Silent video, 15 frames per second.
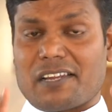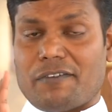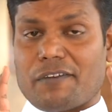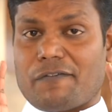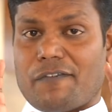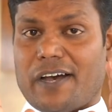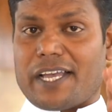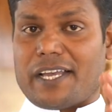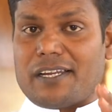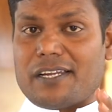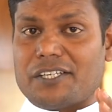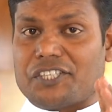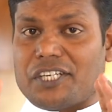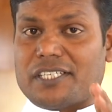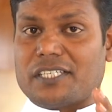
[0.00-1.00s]
that we
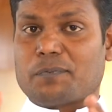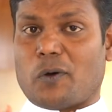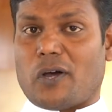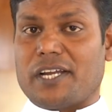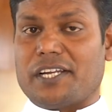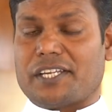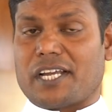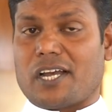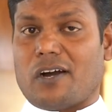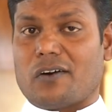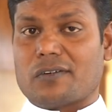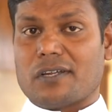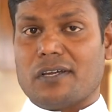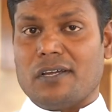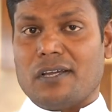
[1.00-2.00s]
find Jesus pointing
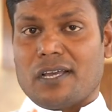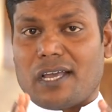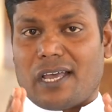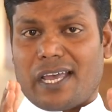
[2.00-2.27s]
out